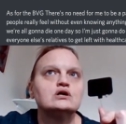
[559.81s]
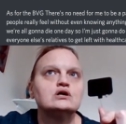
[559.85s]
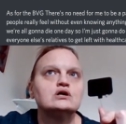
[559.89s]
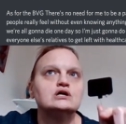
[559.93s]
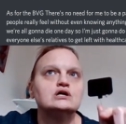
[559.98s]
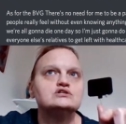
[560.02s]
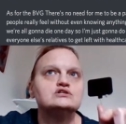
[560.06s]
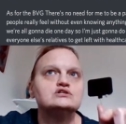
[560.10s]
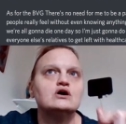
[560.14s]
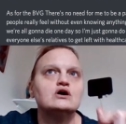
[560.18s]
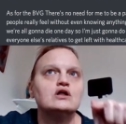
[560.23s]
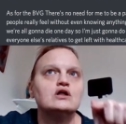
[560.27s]

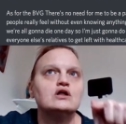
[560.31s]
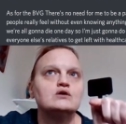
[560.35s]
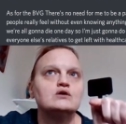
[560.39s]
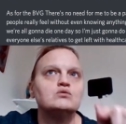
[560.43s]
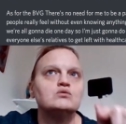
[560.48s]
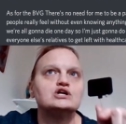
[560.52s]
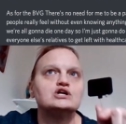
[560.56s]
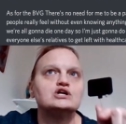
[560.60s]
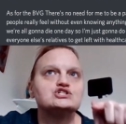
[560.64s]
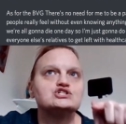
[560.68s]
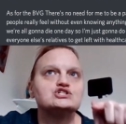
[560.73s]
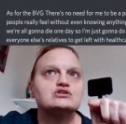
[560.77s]
until I
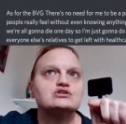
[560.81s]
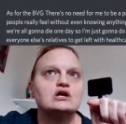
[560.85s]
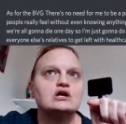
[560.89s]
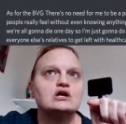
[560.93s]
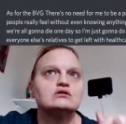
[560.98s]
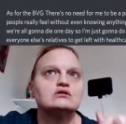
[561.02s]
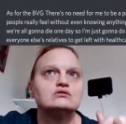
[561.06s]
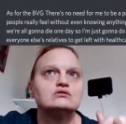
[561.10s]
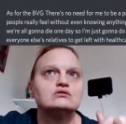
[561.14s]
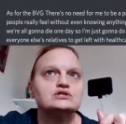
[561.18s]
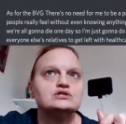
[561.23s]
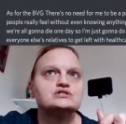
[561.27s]
watched the
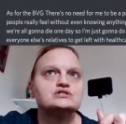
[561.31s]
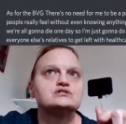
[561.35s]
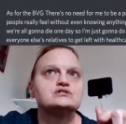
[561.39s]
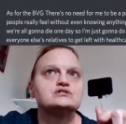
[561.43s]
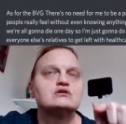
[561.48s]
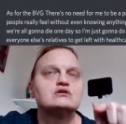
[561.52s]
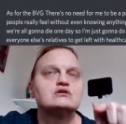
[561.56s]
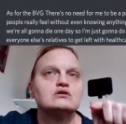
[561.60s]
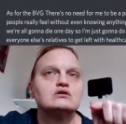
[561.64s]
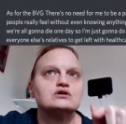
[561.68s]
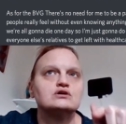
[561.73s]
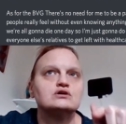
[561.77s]
Annalise
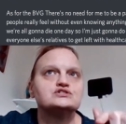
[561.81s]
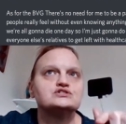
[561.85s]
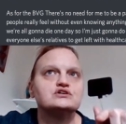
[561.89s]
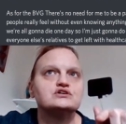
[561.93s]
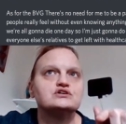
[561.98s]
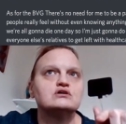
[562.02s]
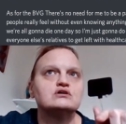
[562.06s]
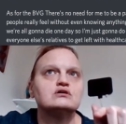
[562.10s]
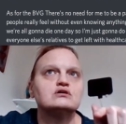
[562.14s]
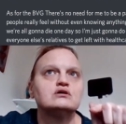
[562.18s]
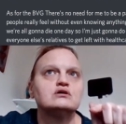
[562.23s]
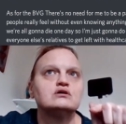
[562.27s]

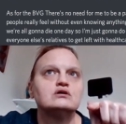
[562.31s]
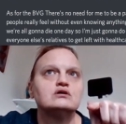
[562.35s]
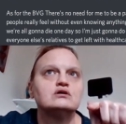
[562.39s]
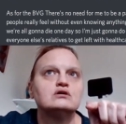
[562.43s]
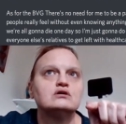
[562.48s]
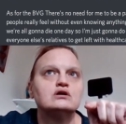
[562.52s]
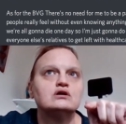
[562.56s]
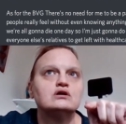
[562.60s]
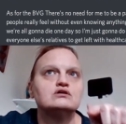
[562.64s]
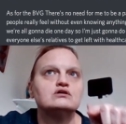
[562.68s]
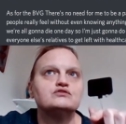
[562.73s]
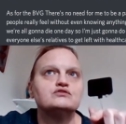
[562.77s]
Garcia
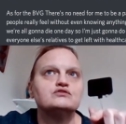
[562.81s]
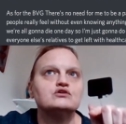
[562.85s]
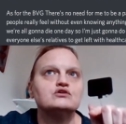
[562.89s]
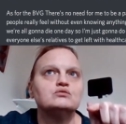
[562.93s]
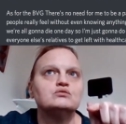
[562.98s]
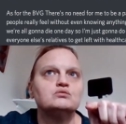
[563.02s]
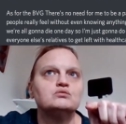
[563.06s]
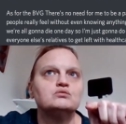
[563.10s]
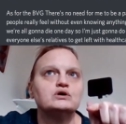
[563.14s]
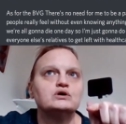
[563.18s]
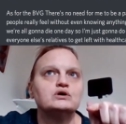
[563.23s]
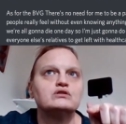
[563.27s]

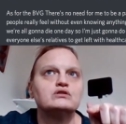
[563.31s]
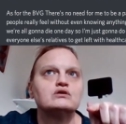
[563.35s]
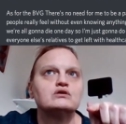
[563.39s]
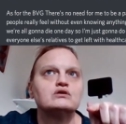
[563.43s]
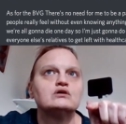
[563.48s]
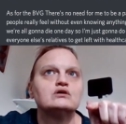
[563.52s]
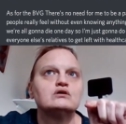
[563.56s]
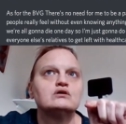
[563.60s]
interview with